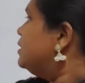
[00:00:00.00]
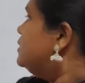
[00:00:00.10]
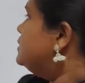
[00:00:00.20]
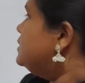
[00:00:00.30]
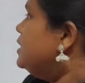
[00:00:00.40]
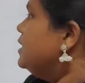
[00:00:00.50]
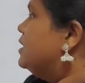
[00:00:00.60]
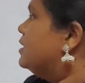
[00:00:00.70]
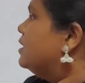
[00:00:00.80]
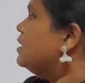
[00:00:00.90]
See
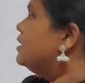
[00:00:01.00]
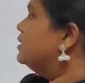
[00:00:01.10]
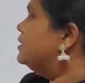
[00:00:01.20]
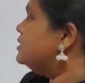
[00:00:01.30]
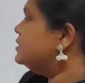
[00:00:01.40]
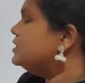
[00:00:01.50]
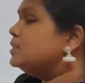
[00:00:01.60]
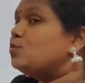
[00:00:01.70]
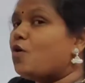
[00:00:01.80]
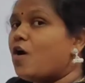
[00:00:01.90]
here, this
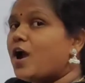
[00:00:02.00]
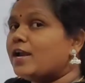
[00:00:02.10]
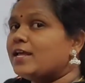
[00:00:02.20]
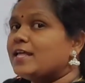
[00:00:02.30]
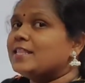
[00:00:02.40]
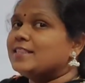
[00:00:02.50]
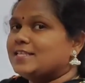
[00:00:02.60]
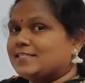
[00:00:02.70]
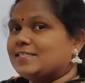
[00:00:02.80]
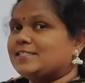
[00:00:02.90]
is what?
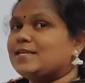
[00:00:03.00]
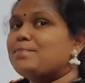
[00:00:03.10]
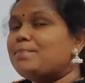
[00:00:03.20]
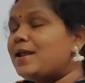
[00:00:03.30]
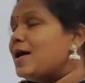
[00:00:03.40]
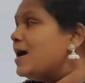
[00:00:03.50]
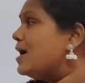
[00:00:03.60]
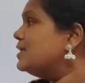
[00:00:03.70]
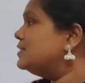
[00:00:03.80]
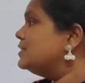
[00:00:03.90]
This is a
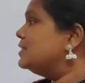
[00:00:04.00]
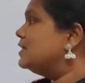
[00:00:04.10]
plant.